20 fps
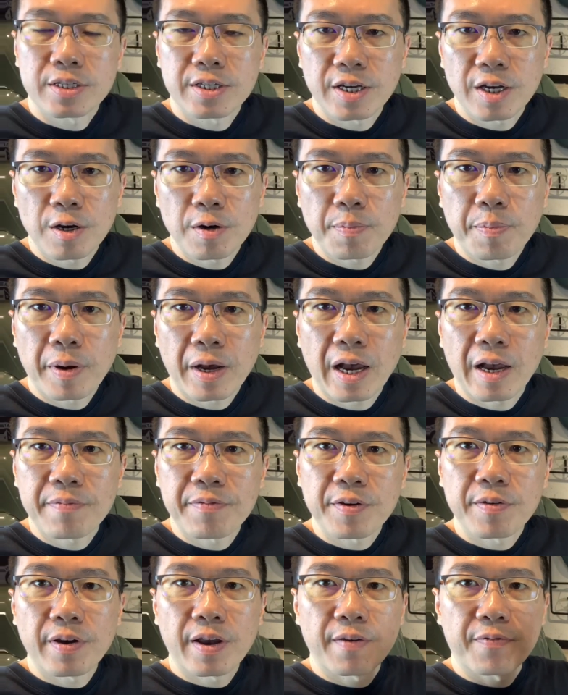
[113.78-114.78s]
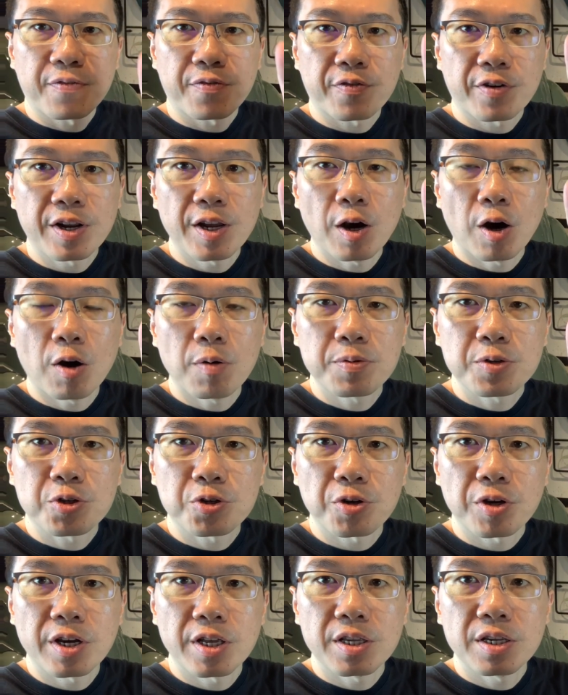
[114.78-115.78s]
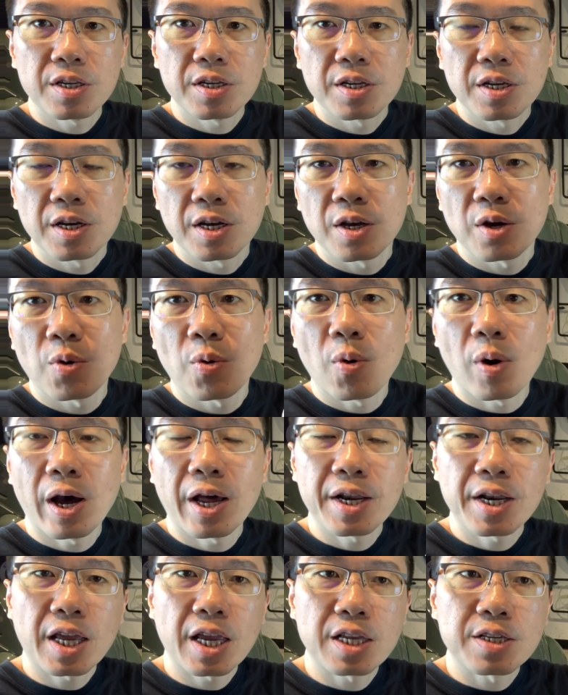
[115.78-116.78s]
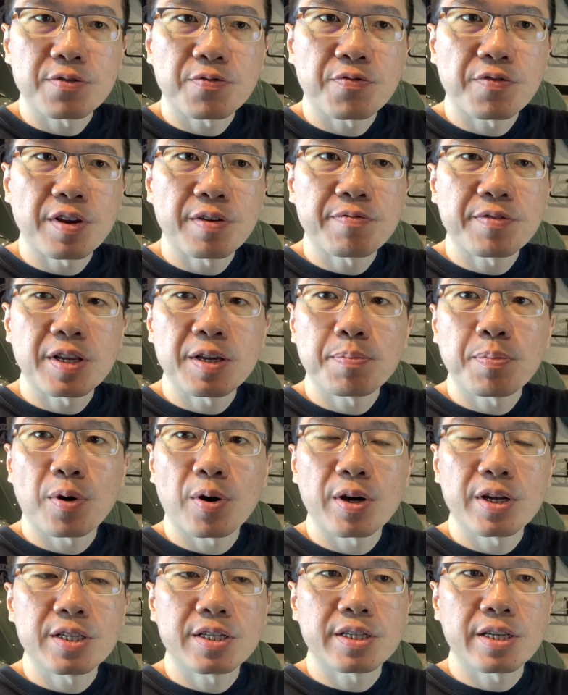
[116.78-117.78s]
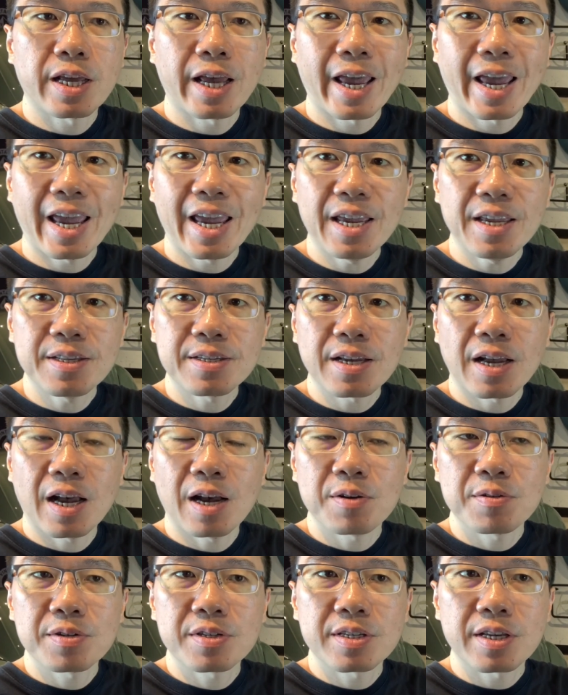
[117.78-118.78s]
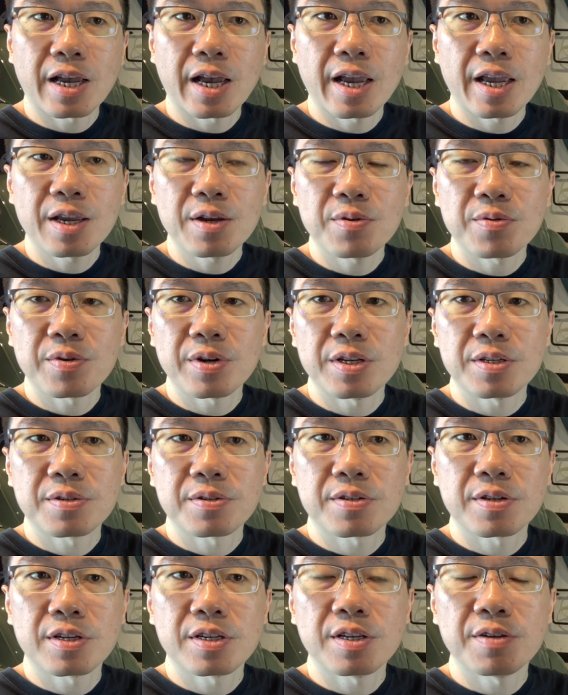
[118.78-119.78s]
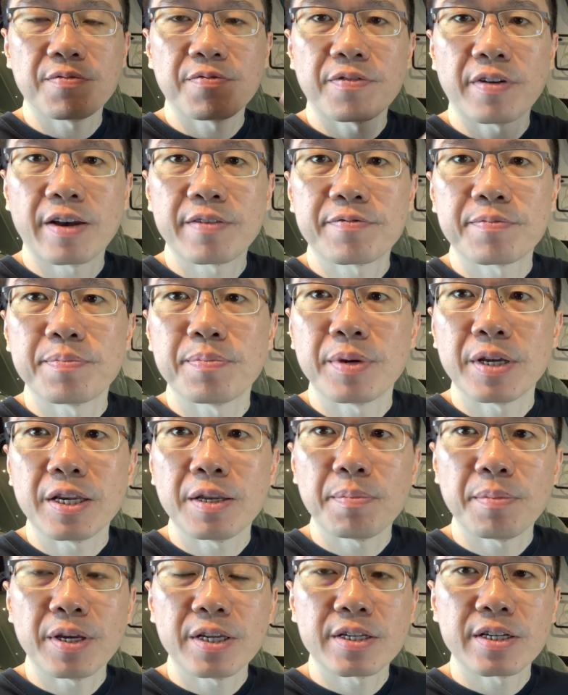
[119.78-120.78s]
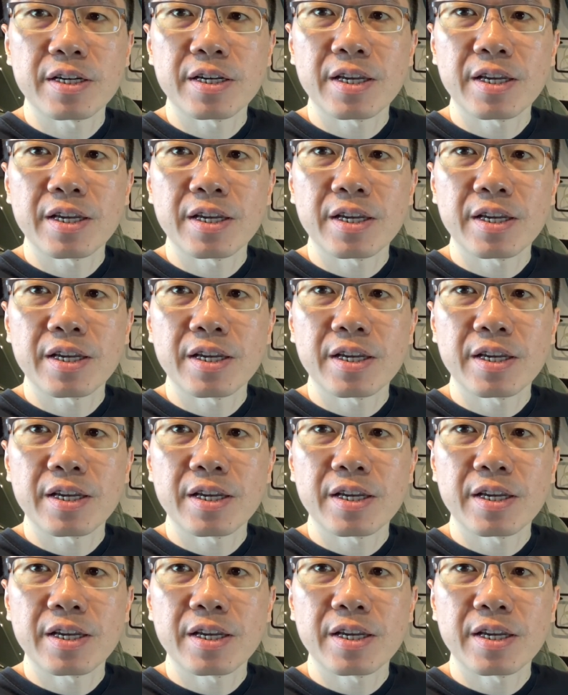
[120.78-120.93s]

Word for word: tailpipe, you have three options. One is 50.8 outside with 35 millimeter